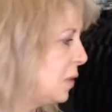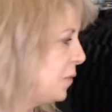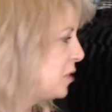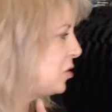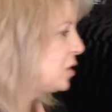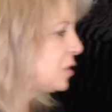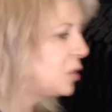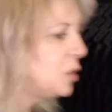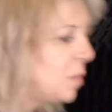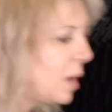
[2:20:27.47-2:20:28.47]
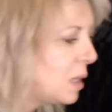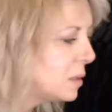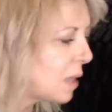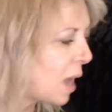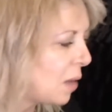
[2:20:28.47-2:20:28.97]
If it's just It's so
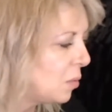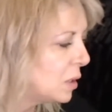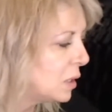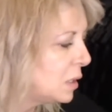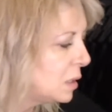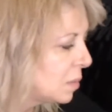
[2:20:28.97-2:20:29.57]
expensive.